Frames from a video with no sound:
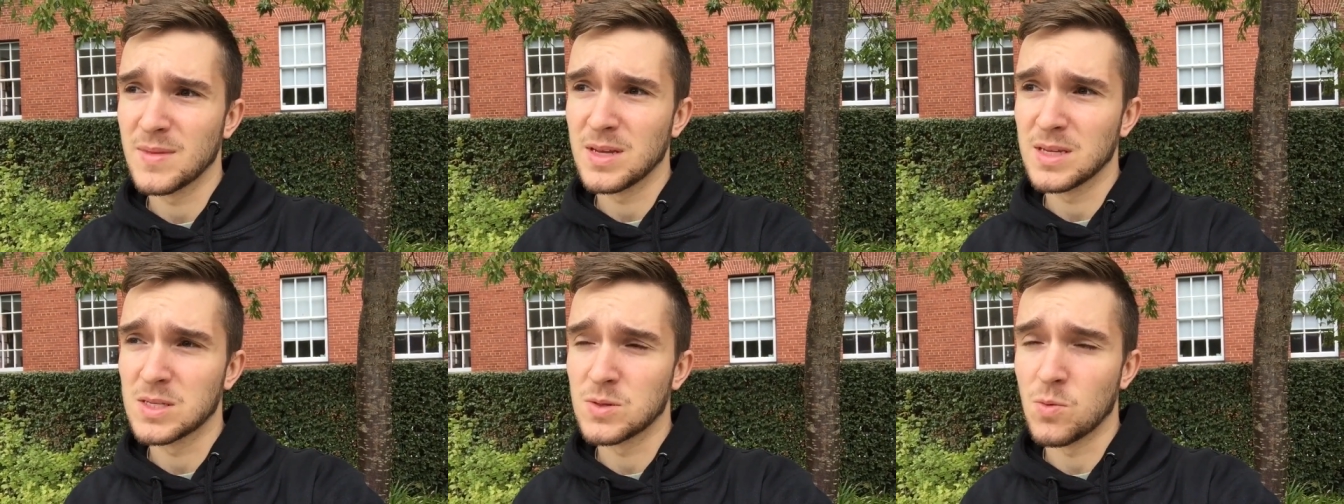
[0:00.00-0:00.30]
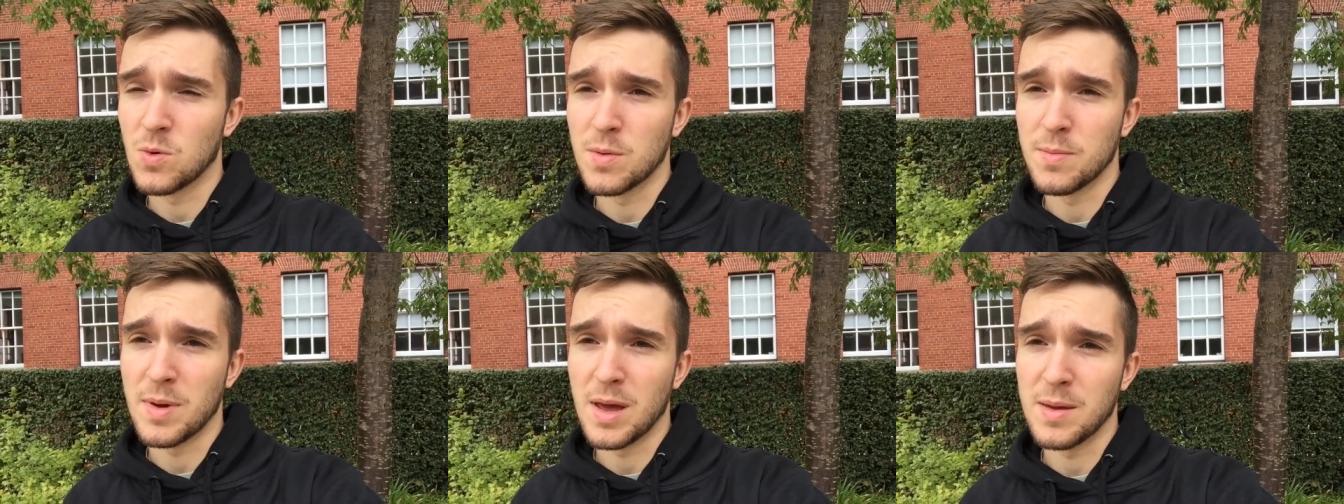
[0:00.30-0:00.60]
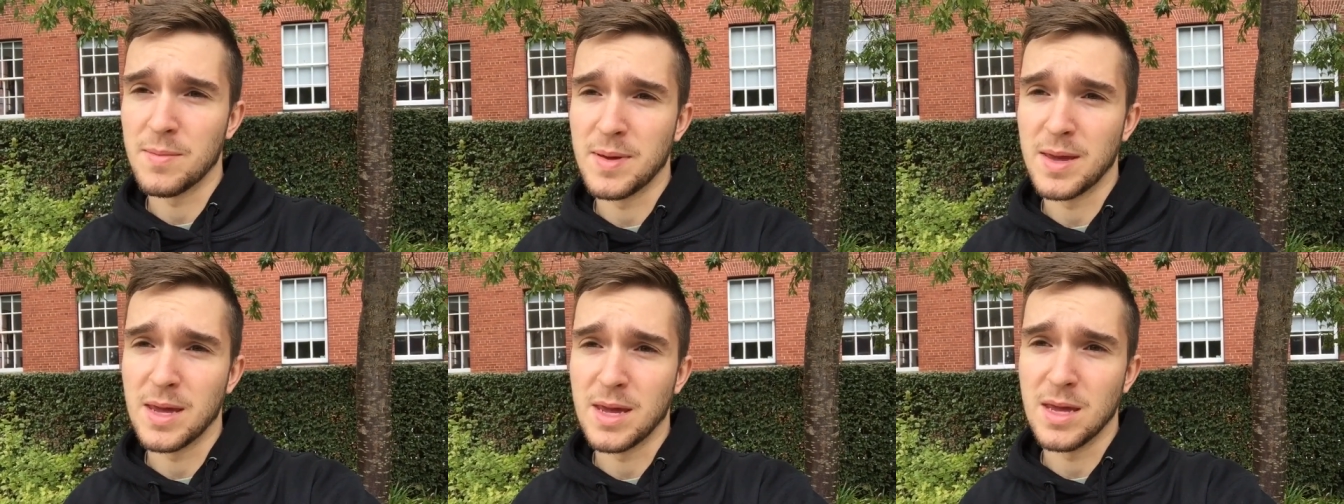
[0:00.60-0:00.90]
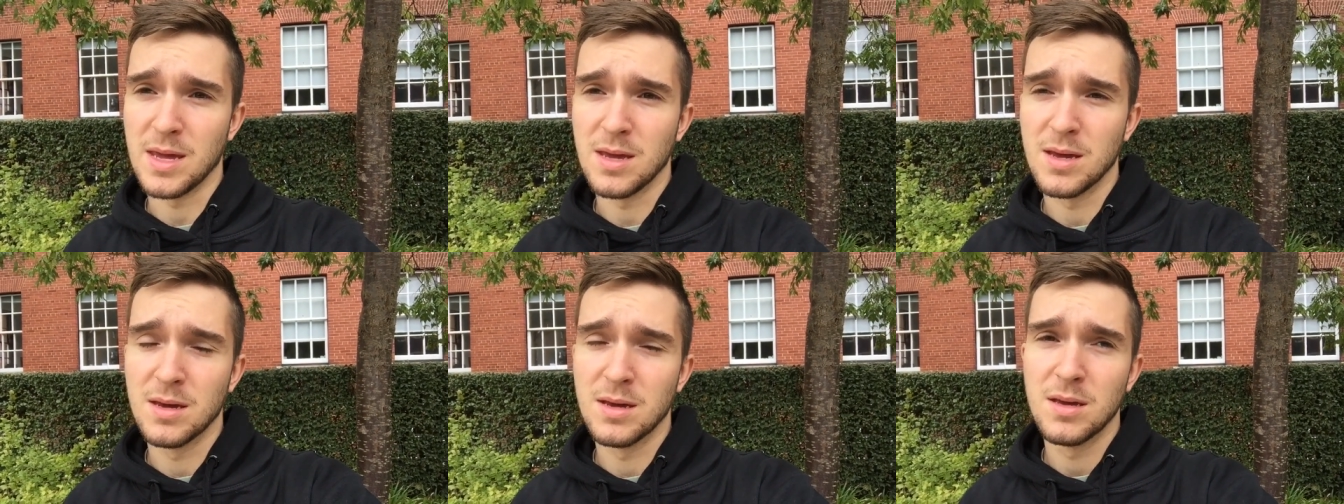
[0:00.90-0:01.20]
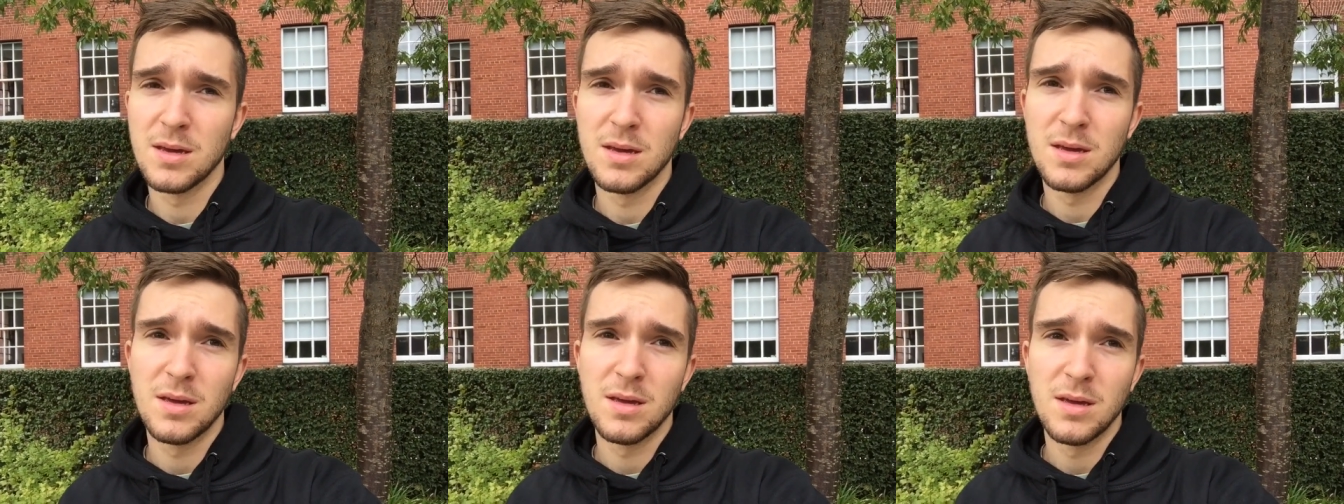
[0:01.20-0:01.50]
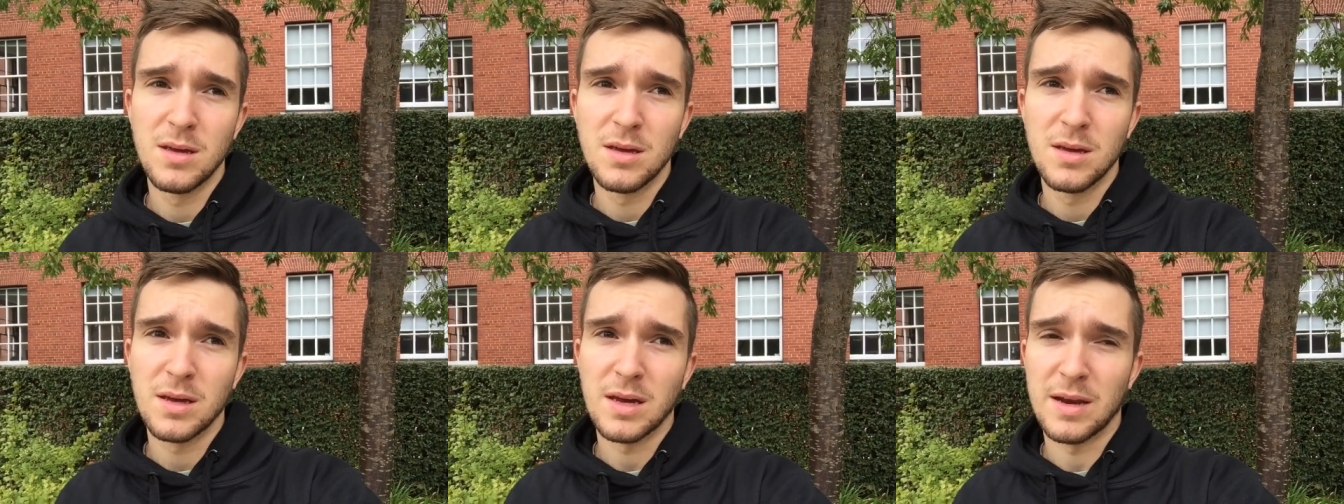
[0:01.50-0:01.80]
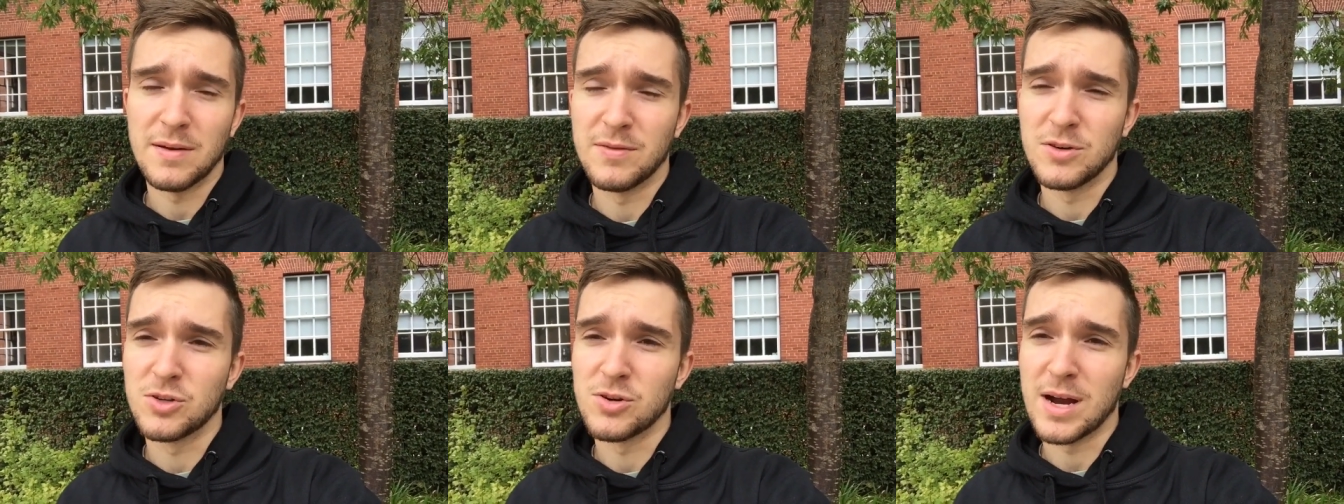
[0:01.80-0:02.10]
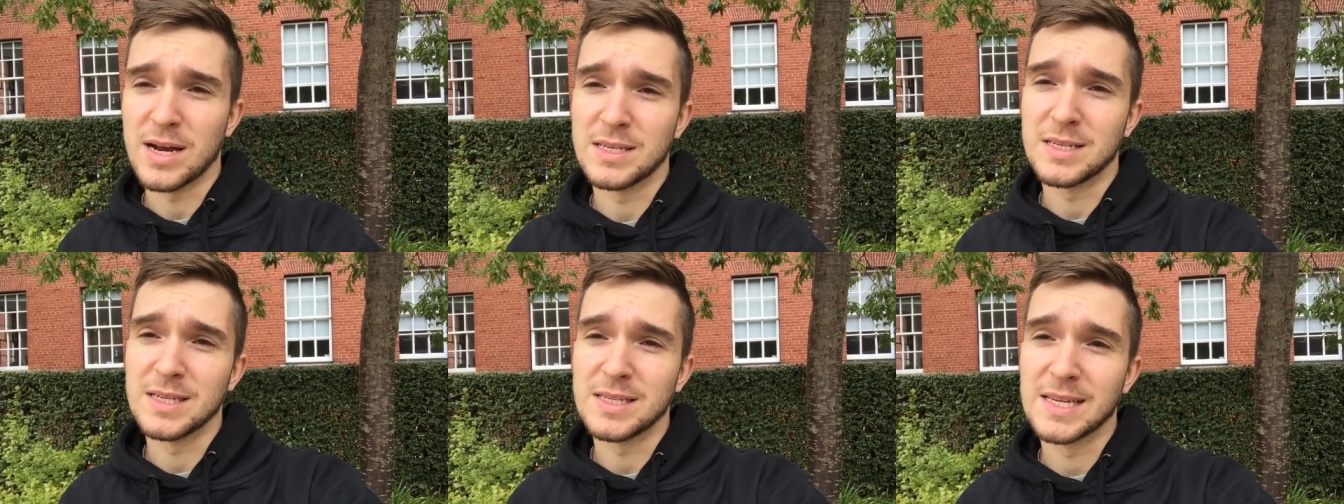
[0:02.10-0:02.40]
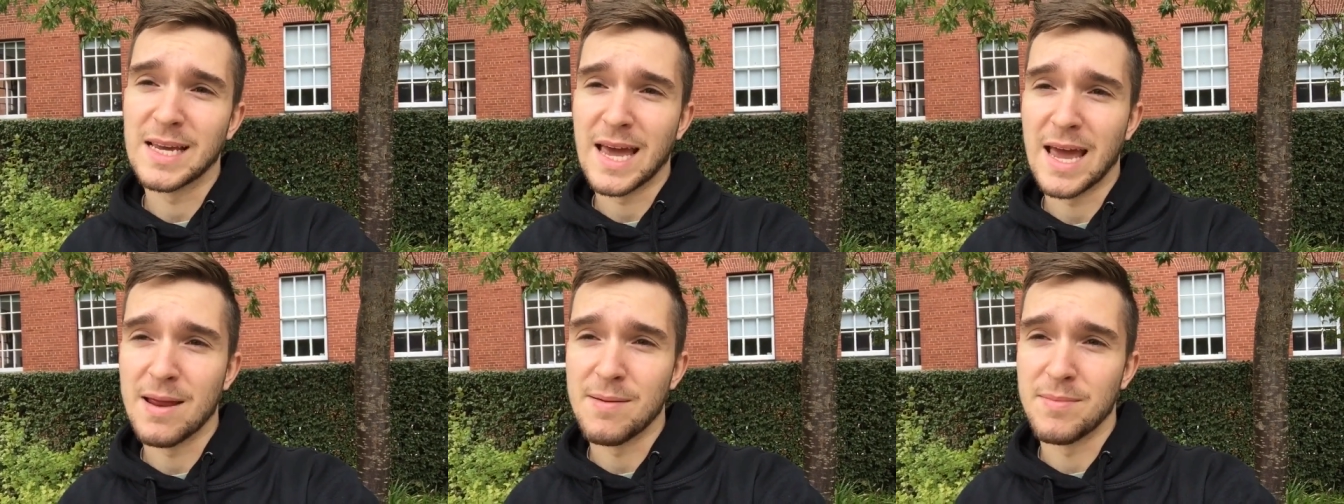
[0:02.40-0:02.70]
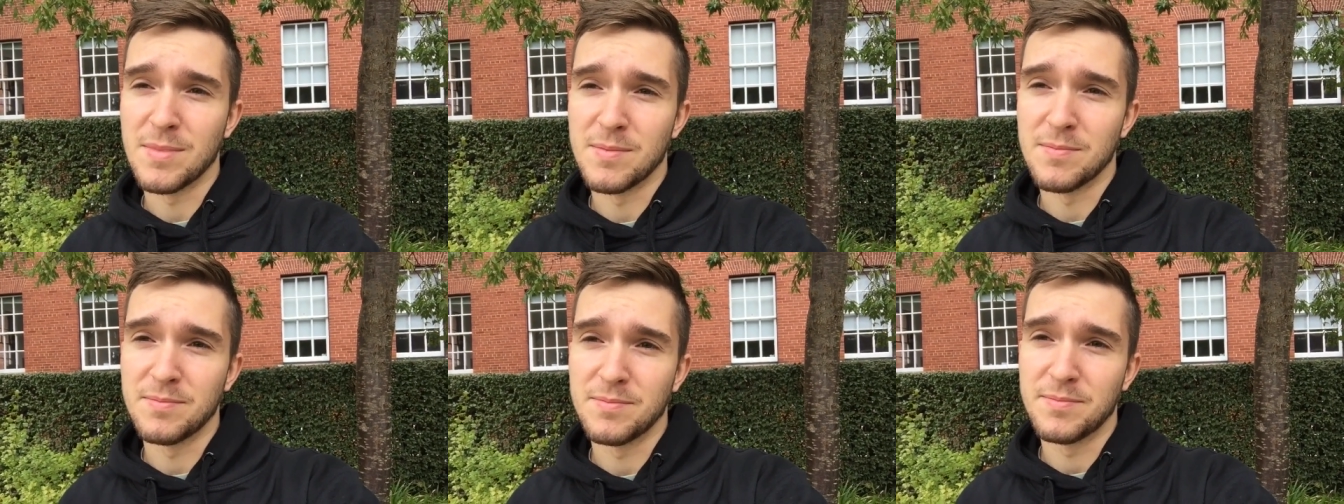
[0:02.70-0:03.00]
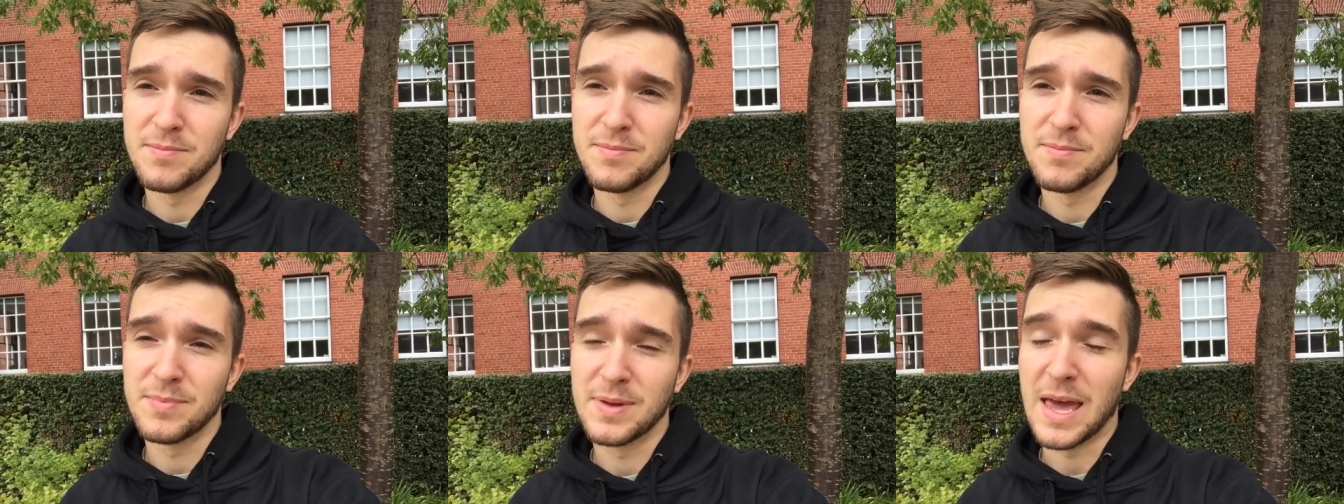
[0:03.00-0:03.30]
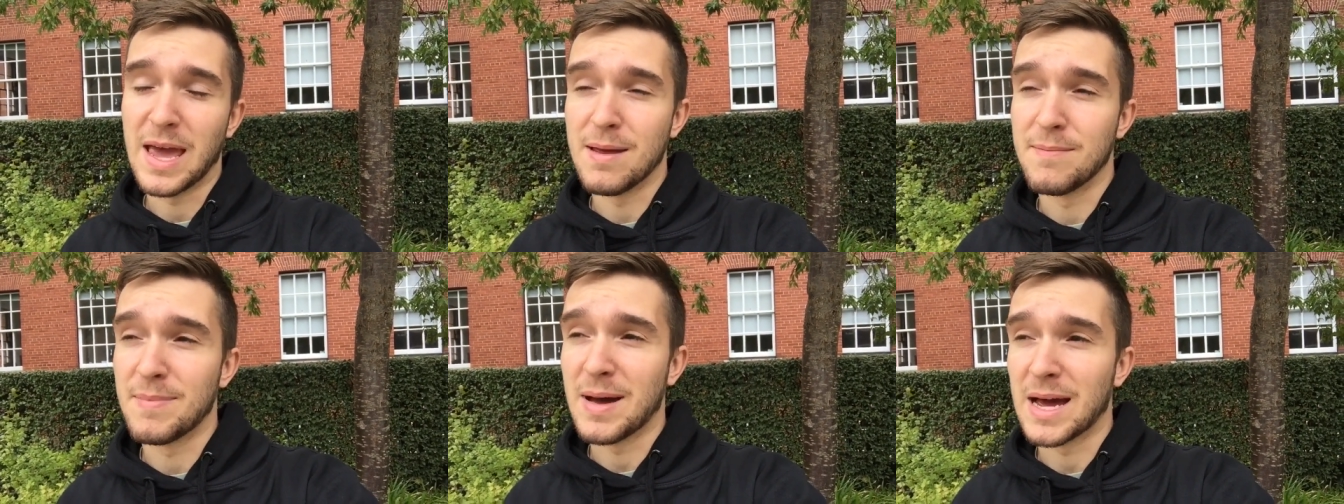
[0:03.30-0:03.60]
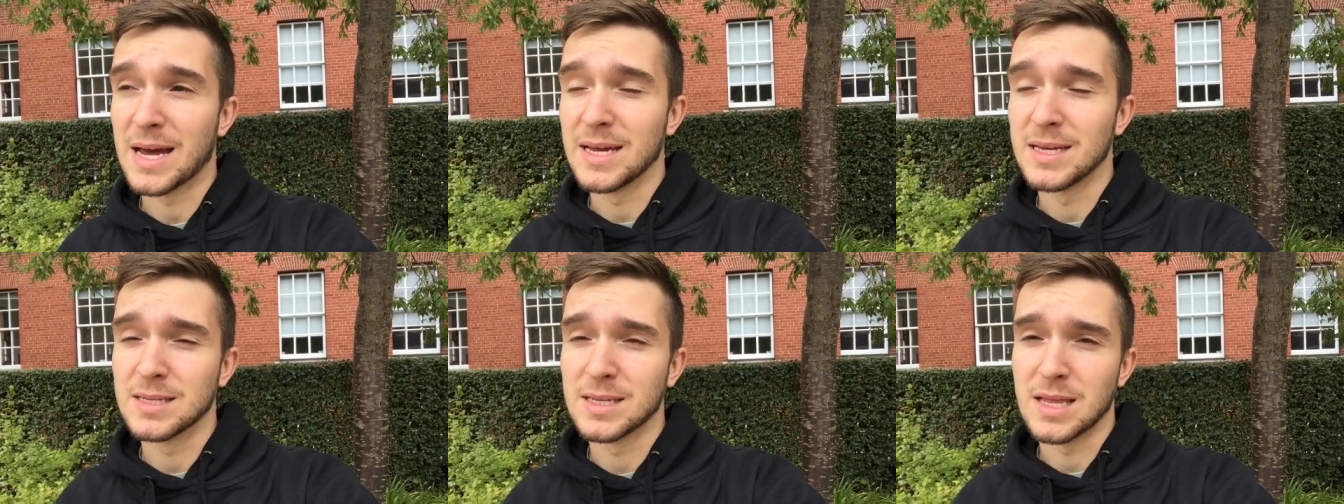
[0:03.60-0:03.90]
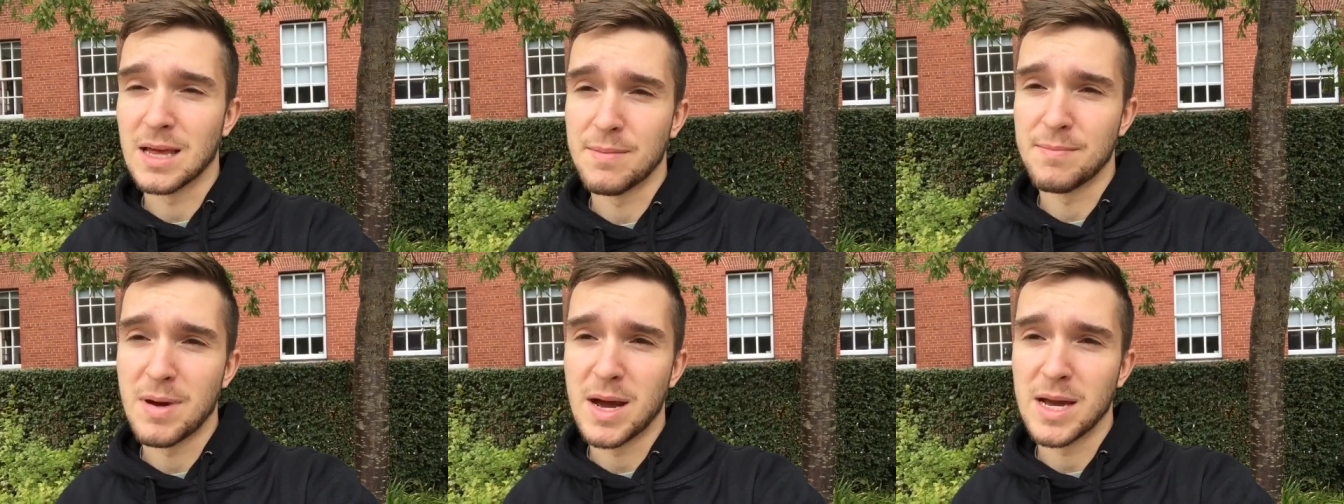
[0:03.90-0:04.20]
someone may be kind of attracted to getting them, getting back into that